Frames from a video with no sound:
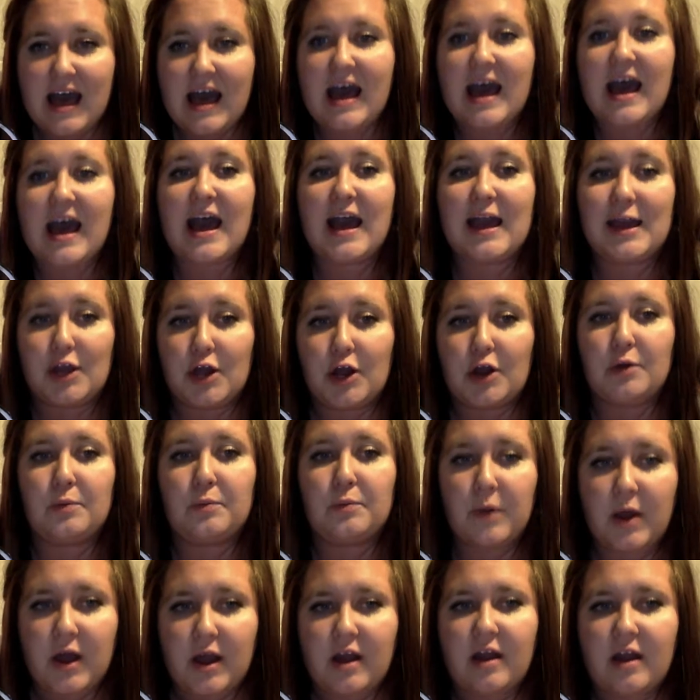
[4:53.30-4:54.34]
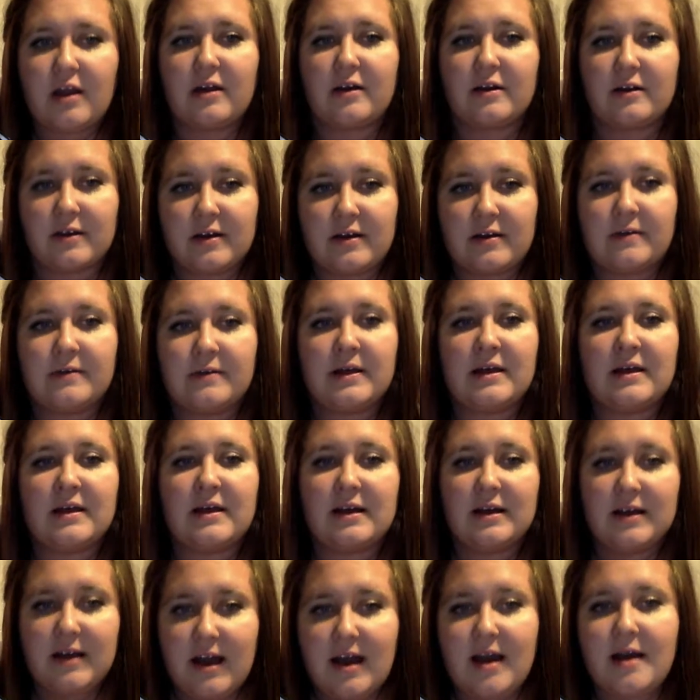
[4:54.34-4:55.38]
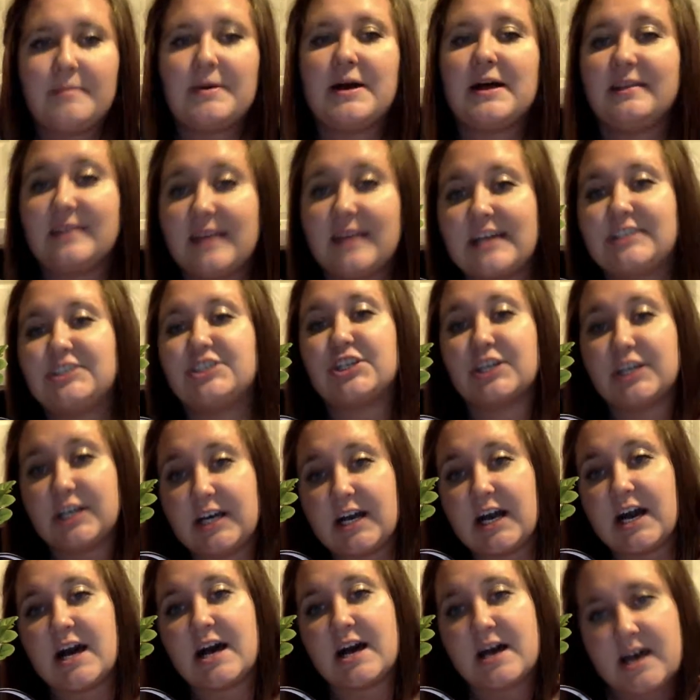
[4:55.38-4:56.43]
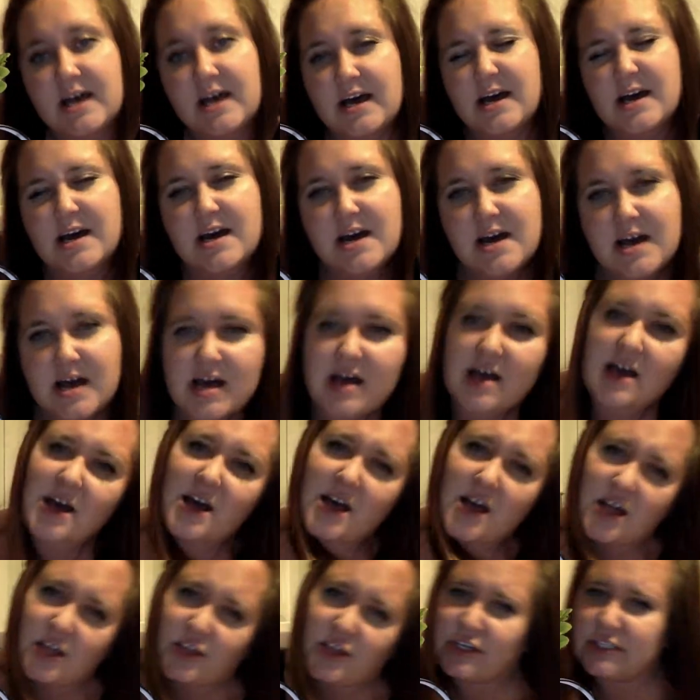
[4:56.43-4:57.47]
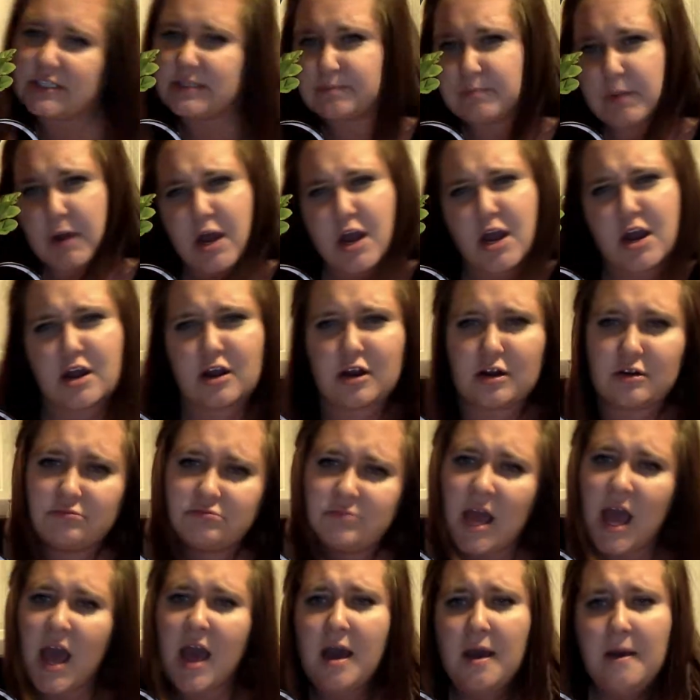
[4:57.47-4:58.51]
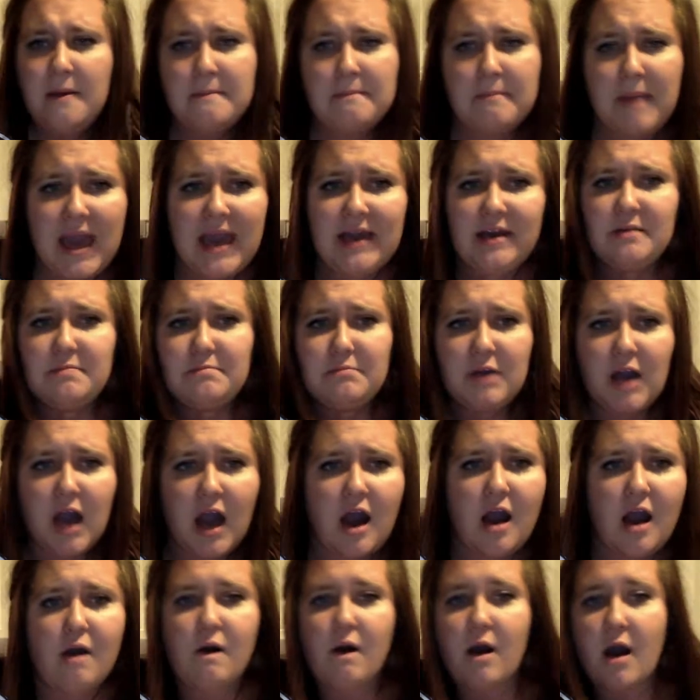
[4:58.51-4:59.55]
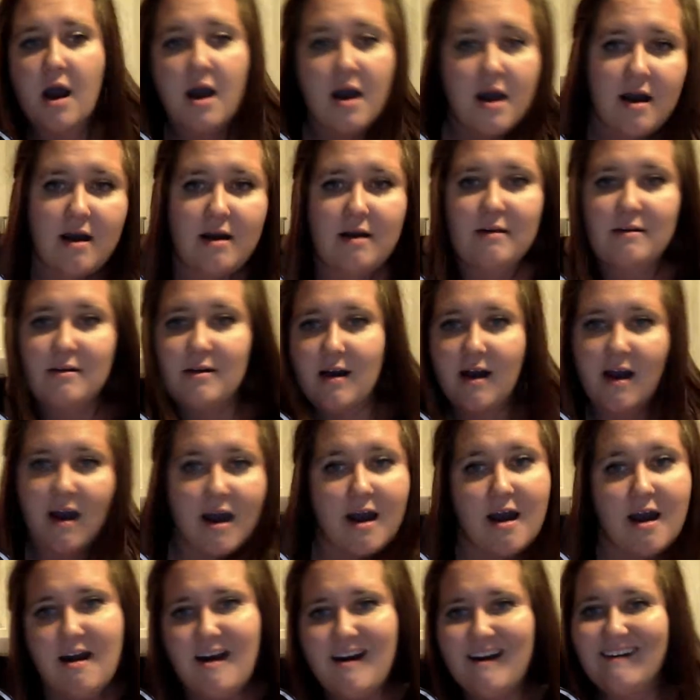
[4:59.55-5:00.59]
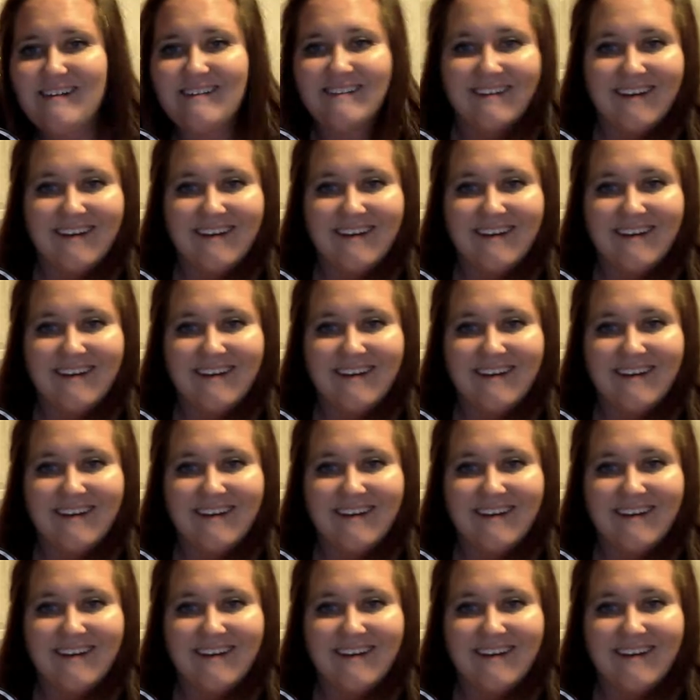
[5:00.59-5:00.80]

firework. Come on, let your colors burn. Make them go, oh, oh.